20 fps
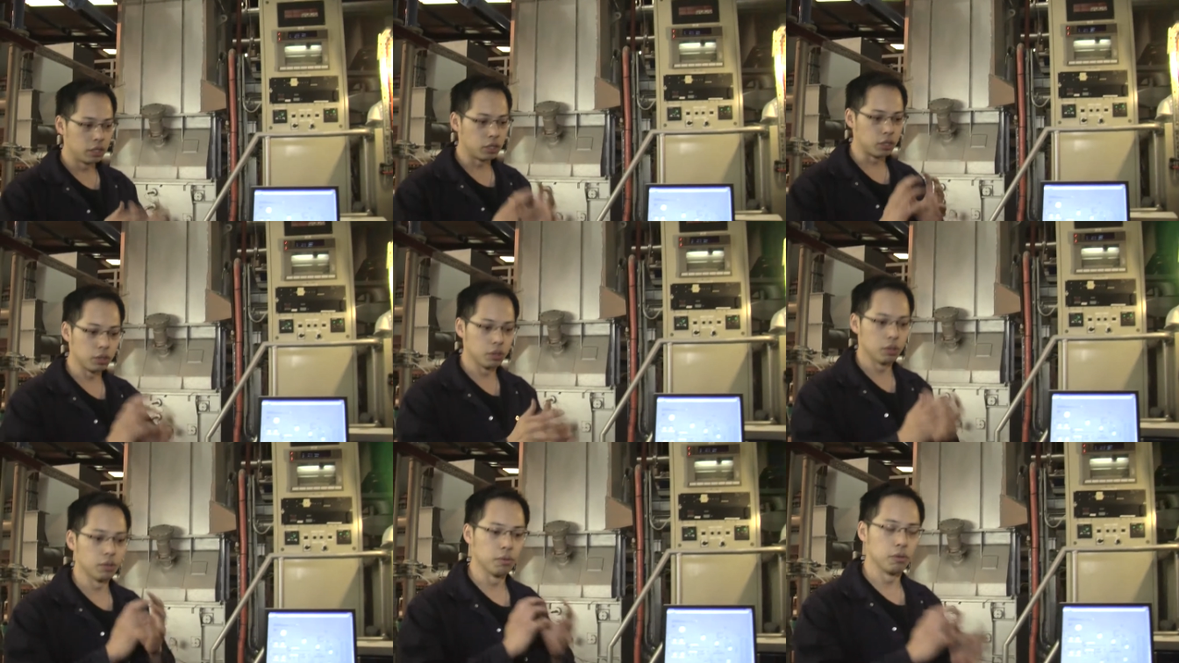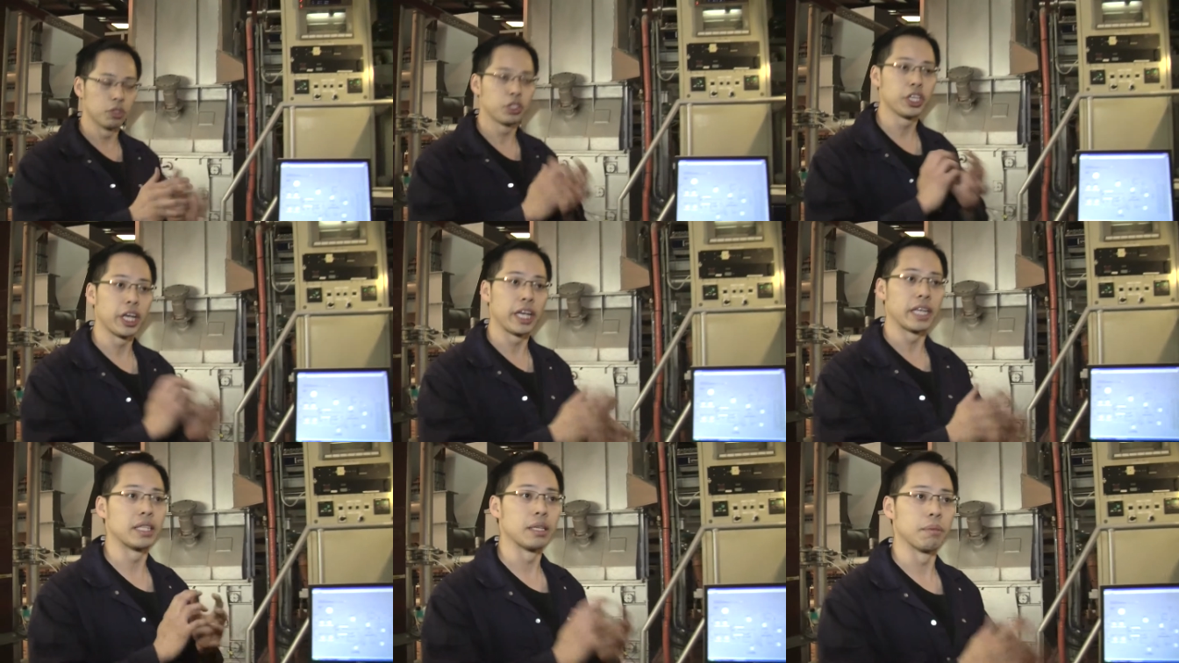to
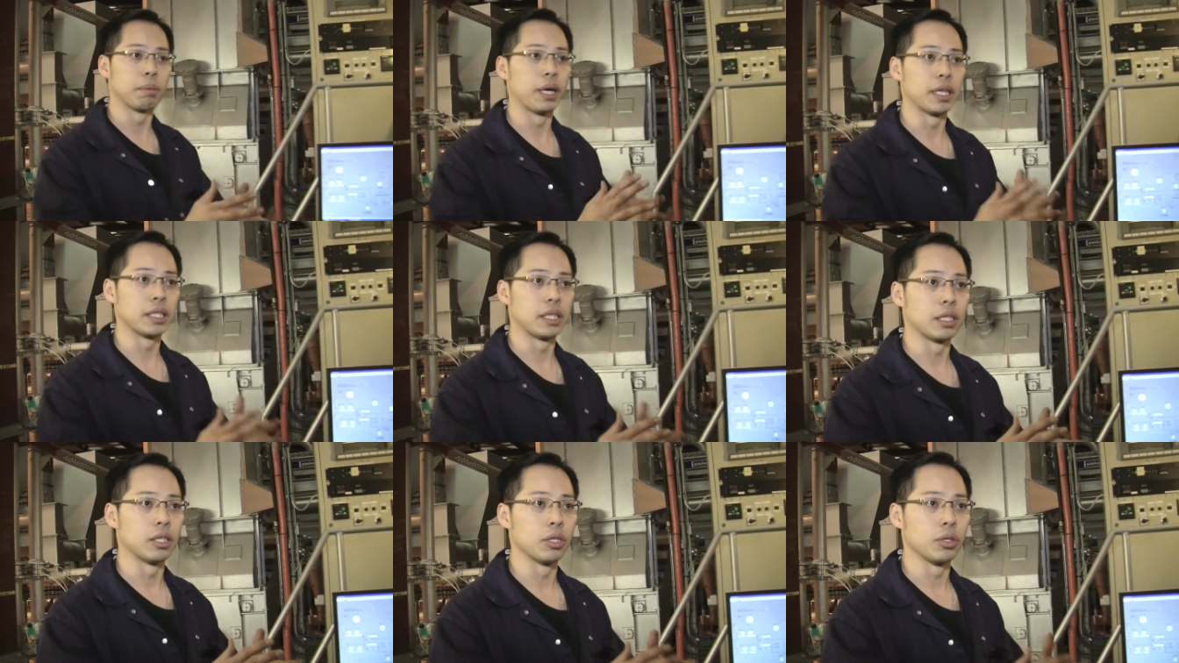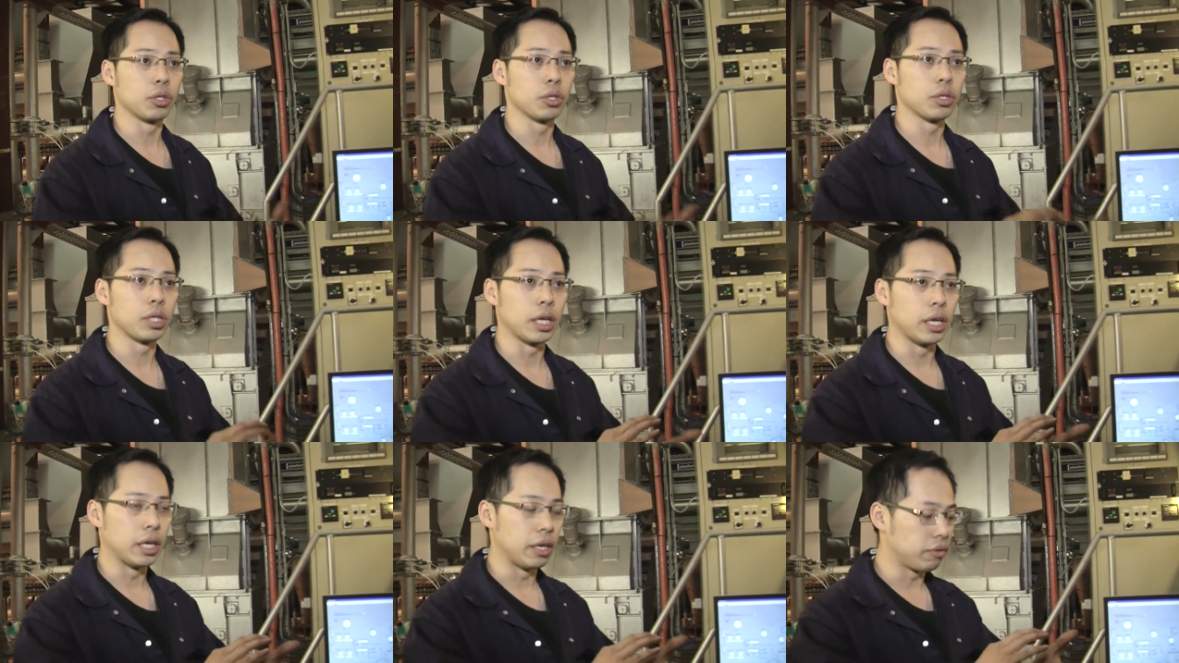shake the particles so
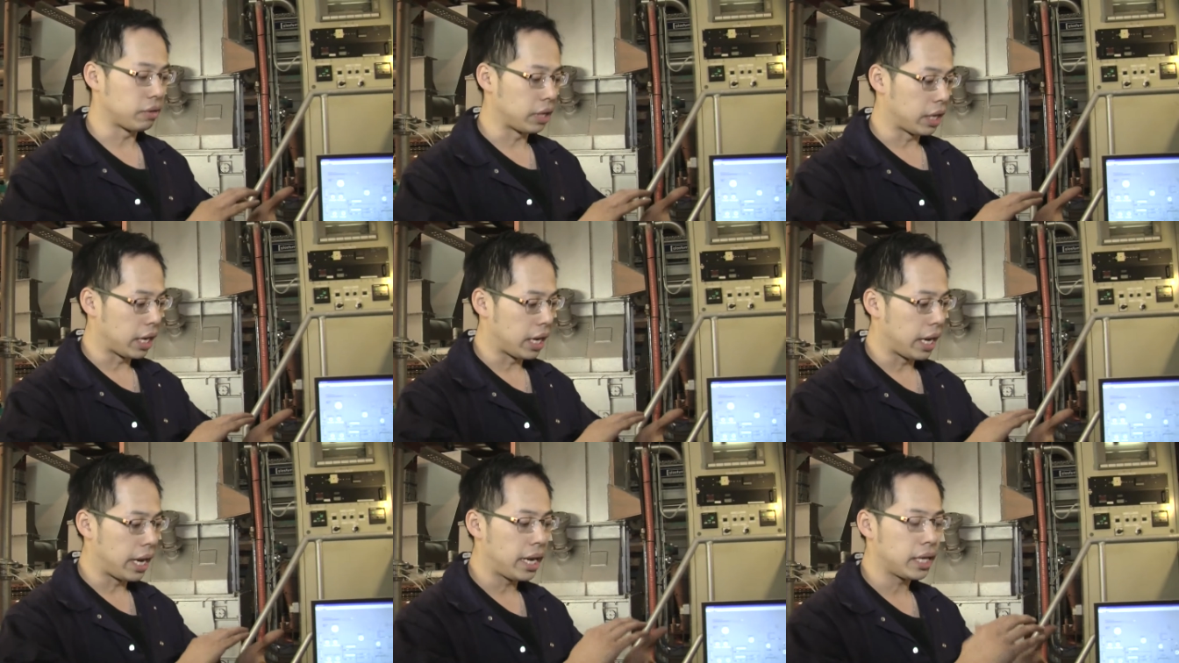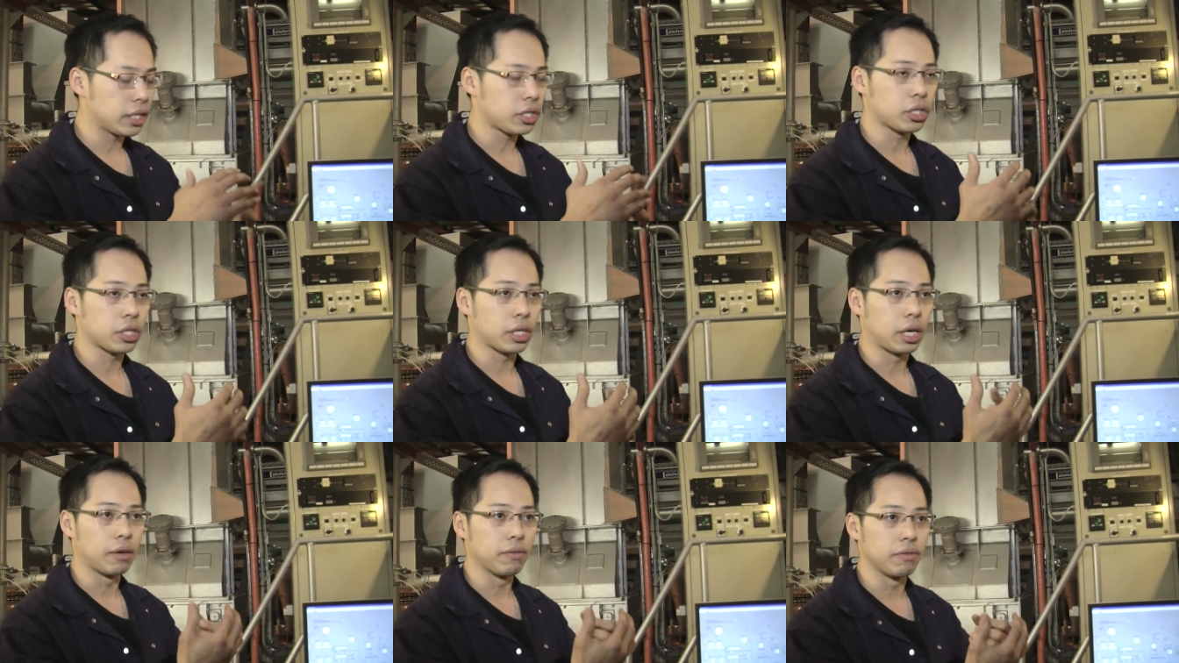that if there are
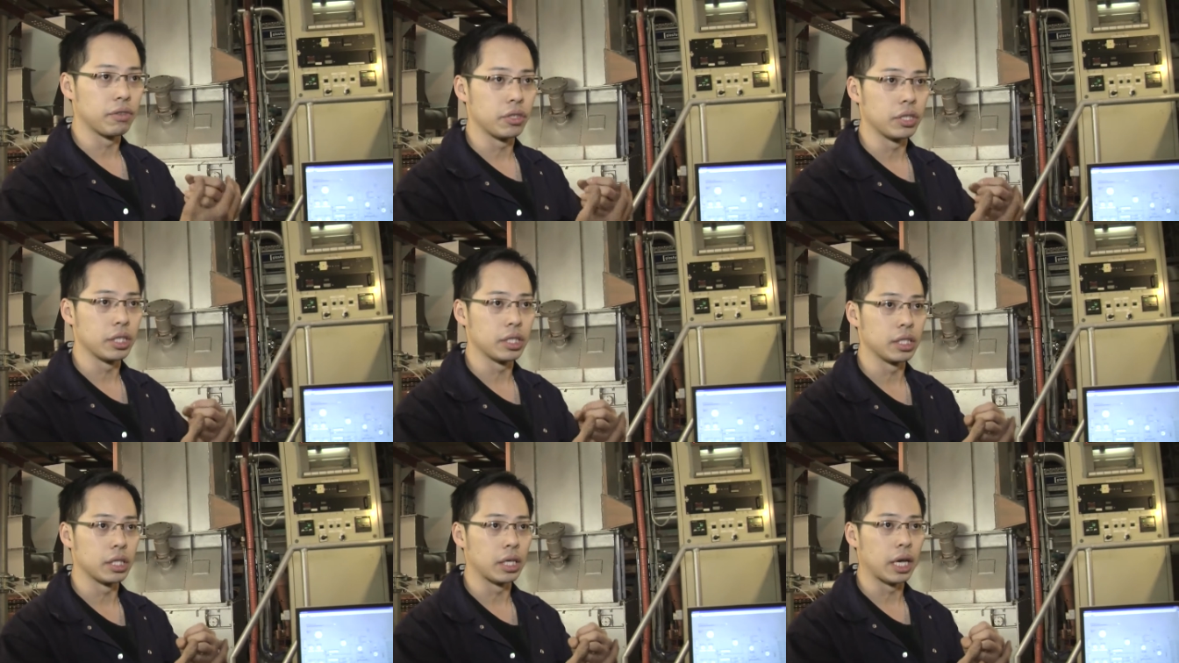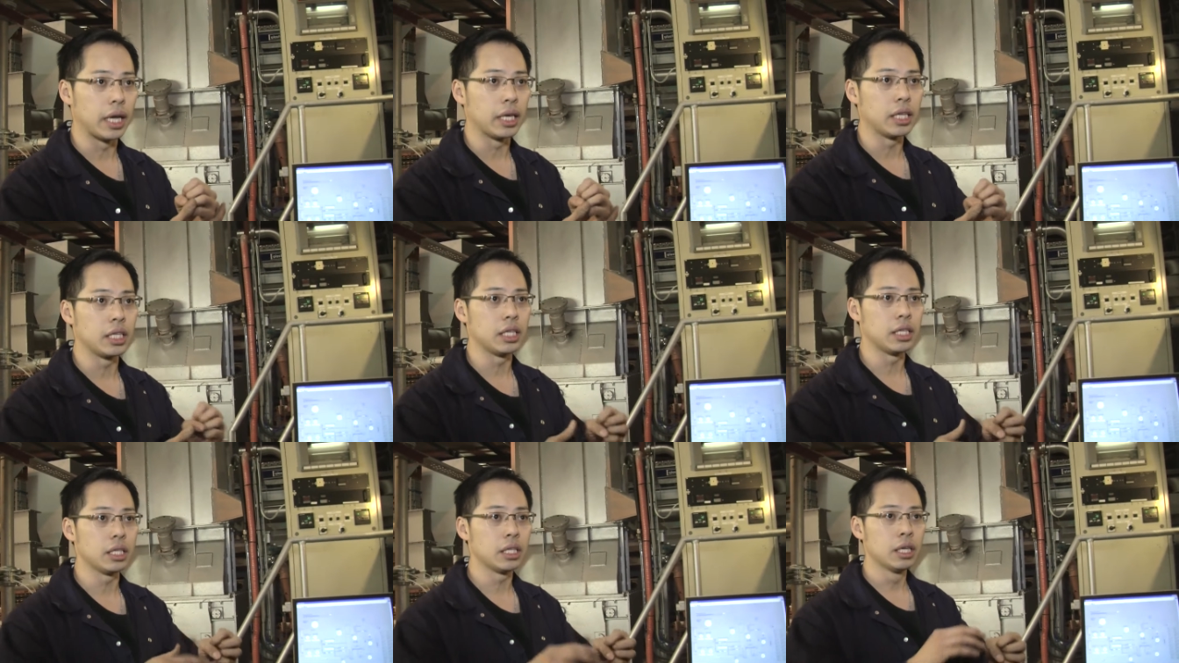ash covering
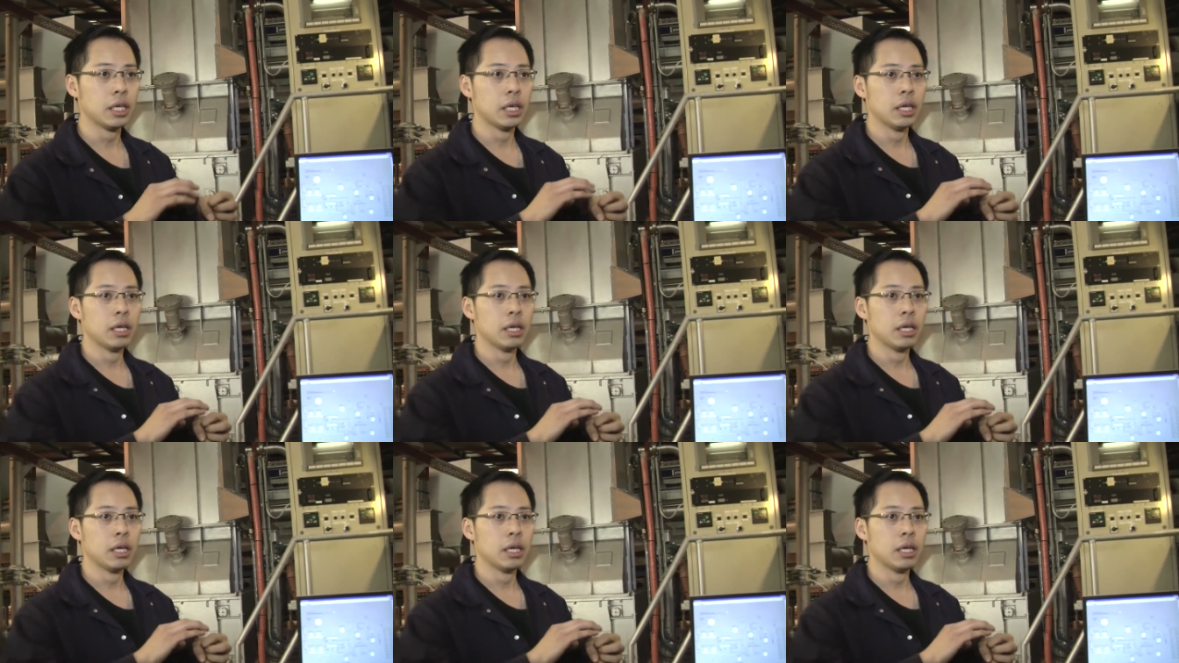any